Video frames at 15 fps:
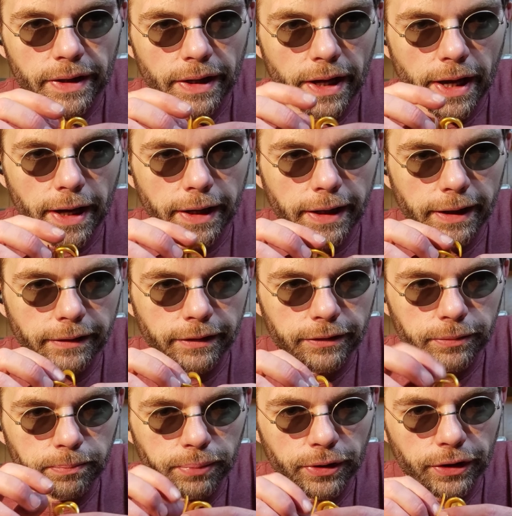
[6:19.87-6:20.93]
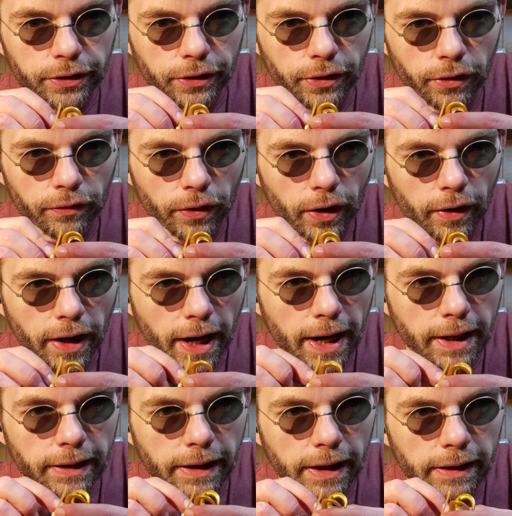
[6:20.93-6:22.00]
And it's pretty good overall.
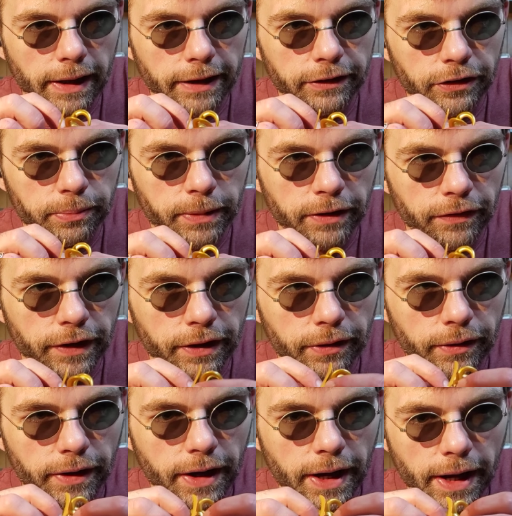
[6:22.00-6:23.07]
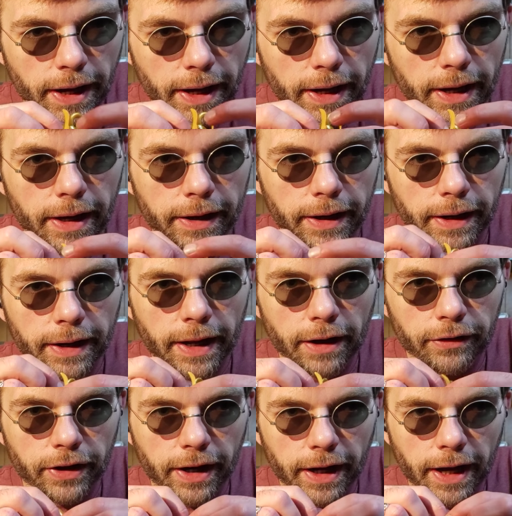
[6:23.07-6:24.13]
I like this minifigure. And
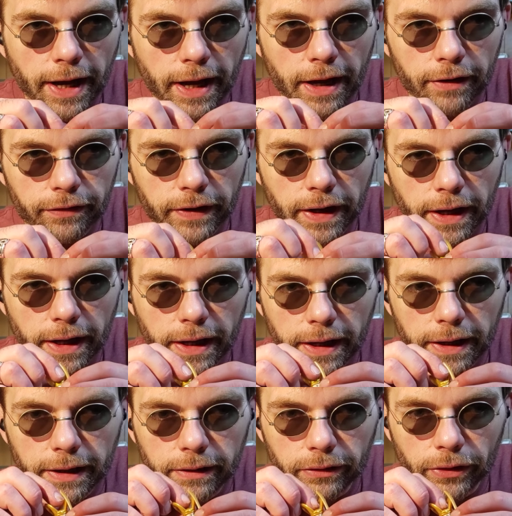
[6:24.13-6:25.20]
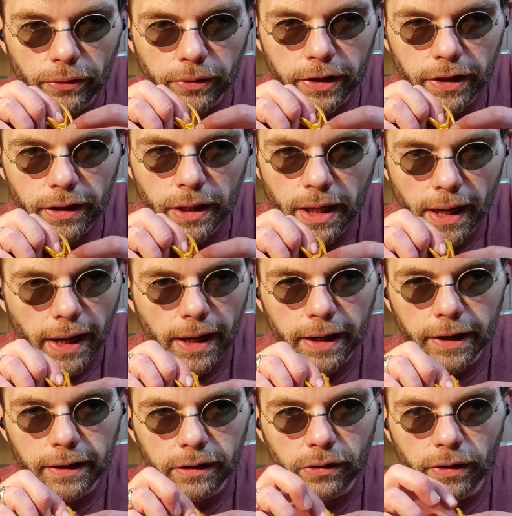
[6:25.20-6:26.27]
now that I have a Loki,
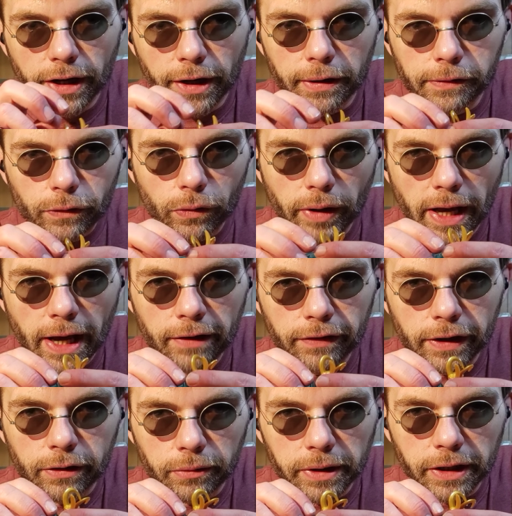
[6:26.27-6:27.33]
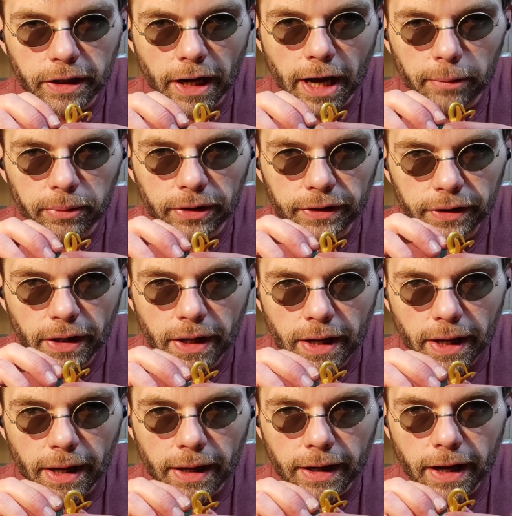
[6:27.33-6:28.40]
I also have a Green Goblin,
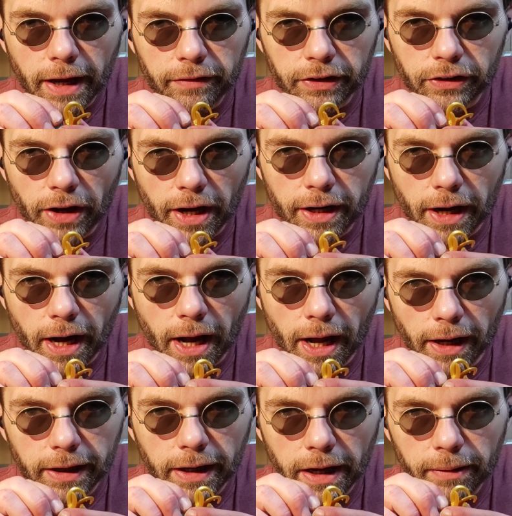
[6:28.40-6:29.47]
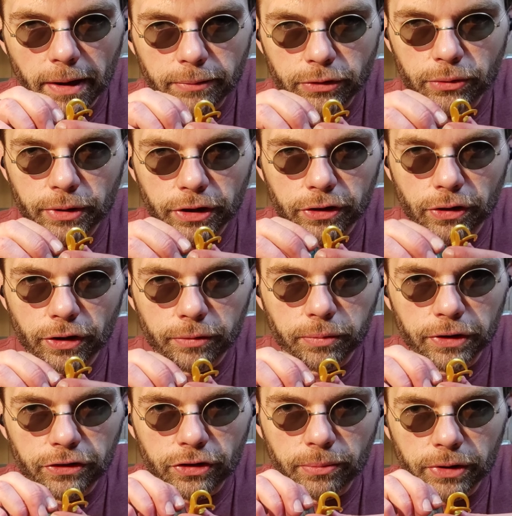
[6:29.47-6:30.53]
and I have a Doc Ock. I'm doing good
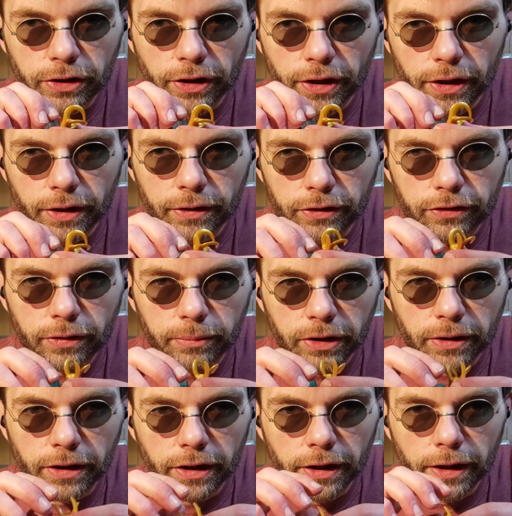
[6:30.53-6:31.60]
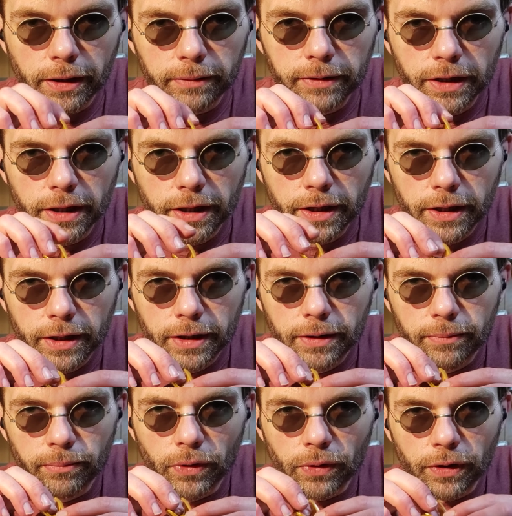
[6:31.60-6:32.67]
with some of the
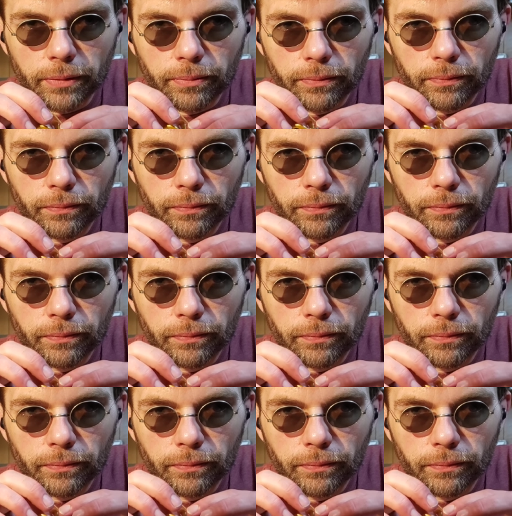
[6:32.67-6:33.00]
more